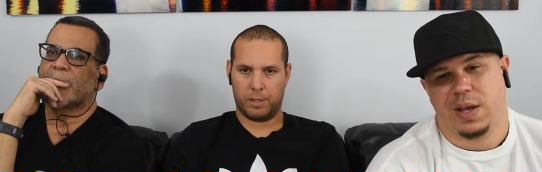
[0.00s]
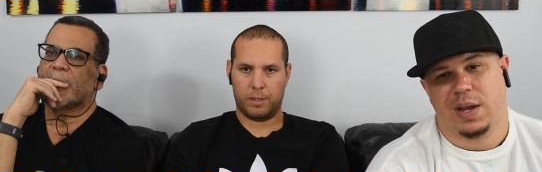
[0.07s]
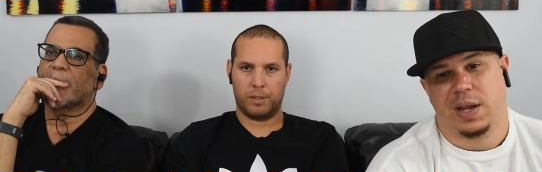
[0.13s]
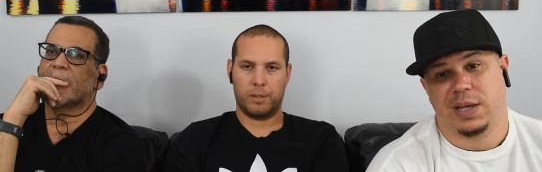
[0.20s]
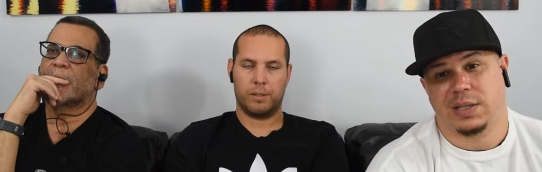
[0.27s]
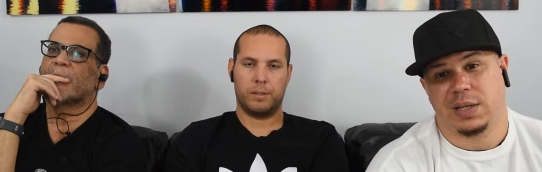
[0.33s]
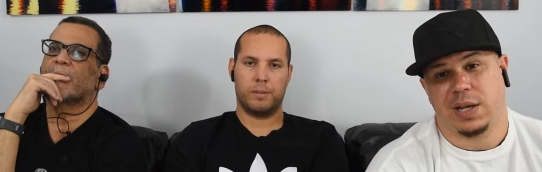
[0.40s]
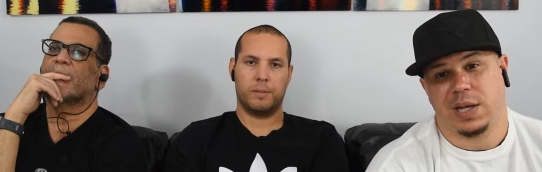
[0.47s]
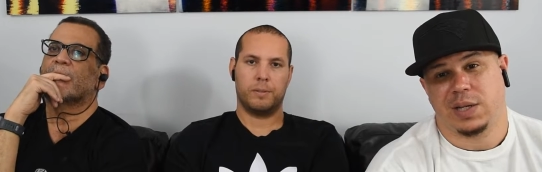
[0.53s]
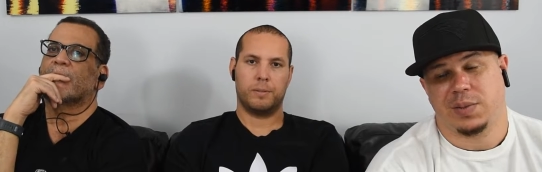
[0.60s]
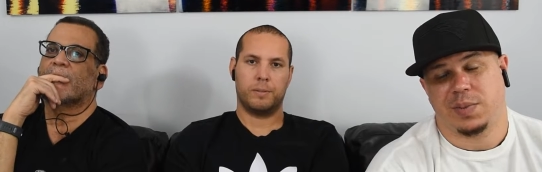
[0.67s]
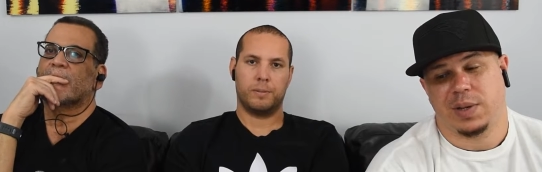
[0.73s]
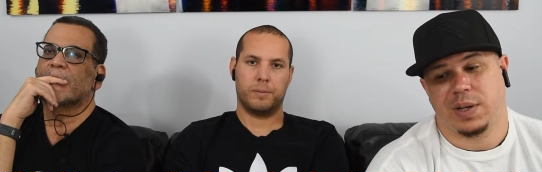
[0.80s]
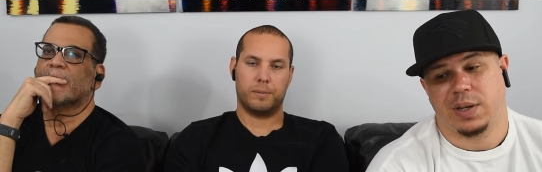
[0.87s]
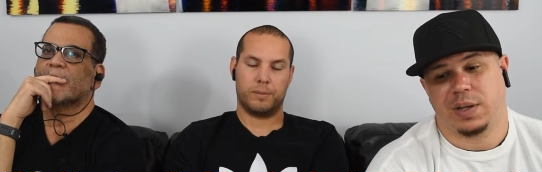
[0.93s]
Speaker 1: Yeah. That's nuts,
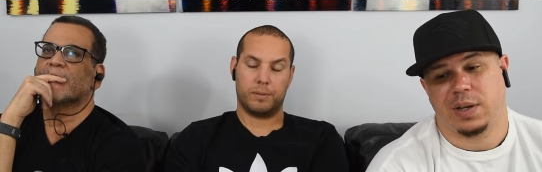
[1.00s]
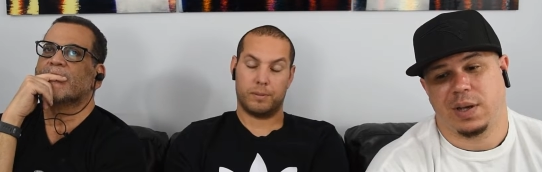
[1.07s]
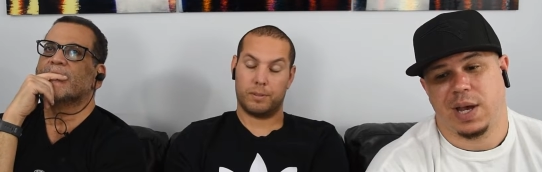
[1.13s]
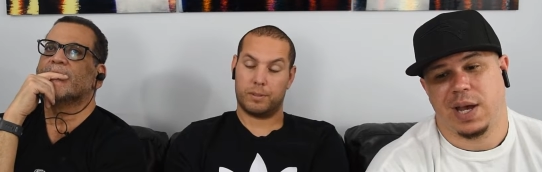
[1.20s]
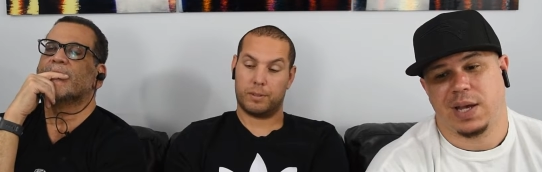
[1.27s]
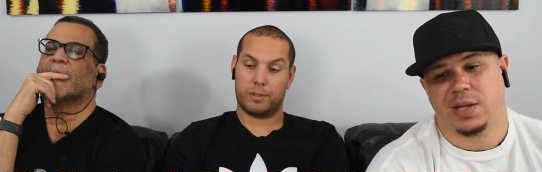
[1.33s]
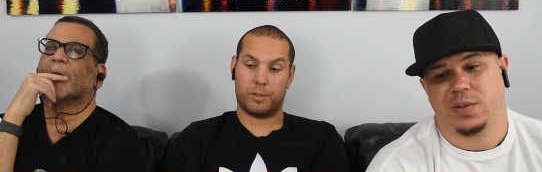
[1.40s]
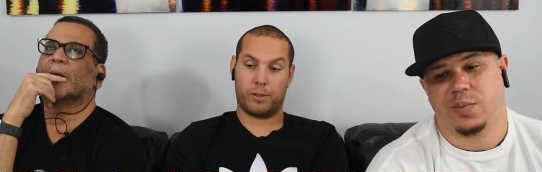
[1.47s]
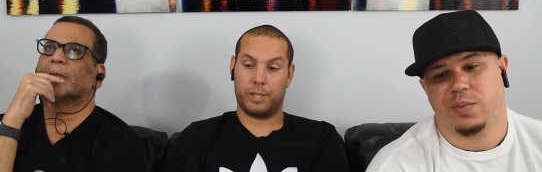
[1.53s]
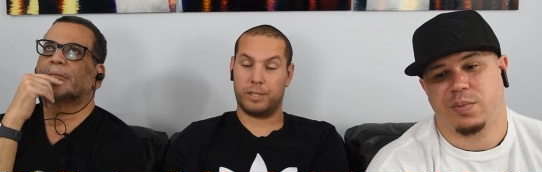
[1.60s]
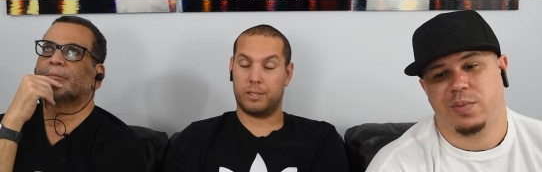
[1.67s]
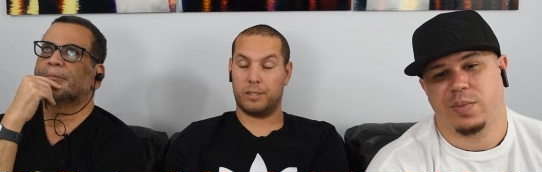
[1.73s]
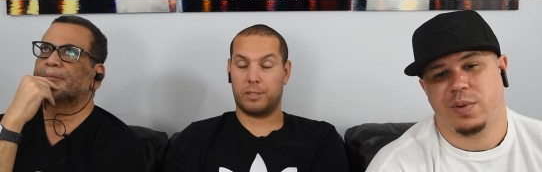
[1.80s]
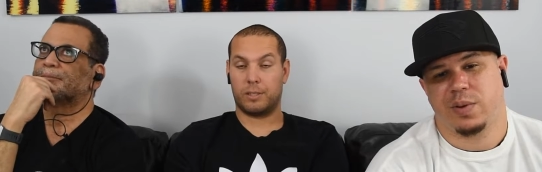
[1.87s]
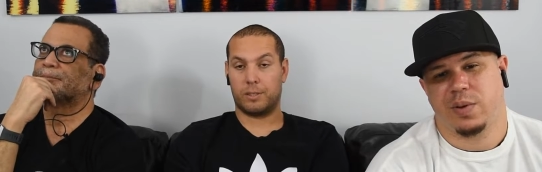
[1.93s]
man. Guys,
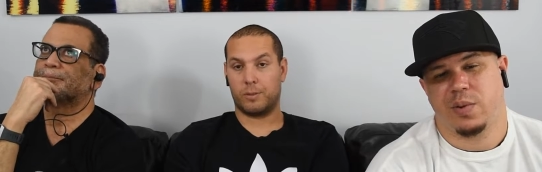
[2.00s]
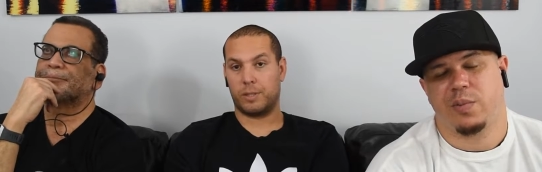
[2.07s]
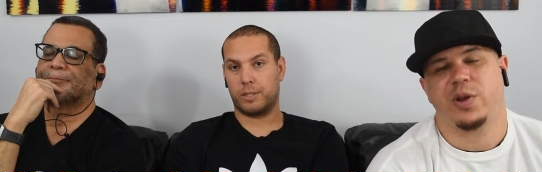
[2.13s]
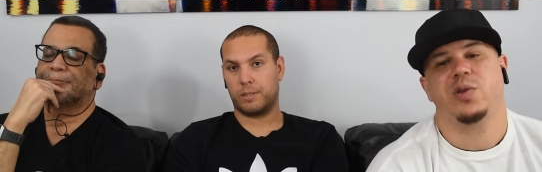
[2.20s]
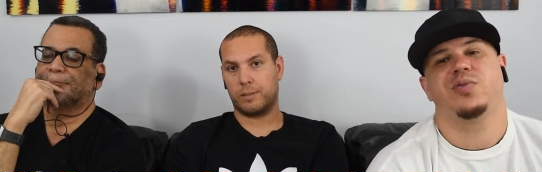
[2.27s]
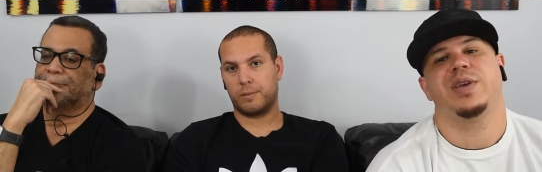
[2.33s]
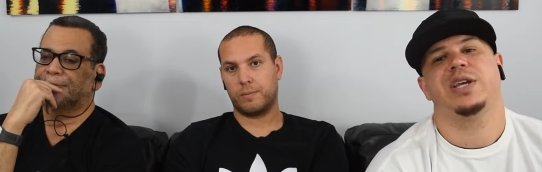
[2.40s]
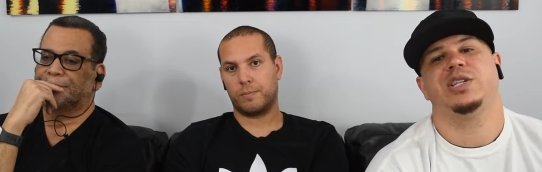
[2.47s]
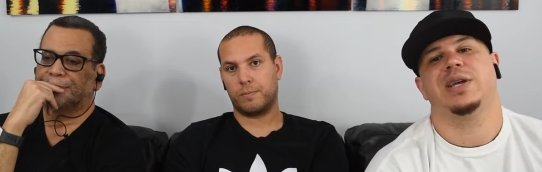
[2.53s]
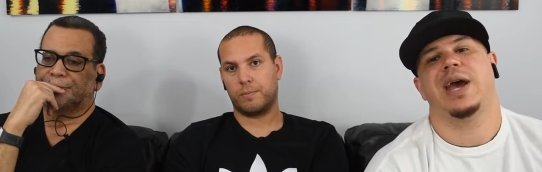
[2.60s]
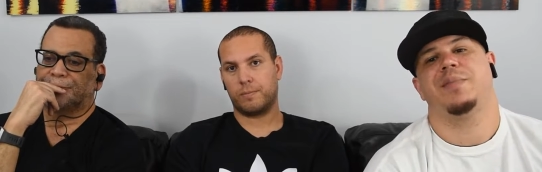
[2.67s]
crazy situation. What do you think should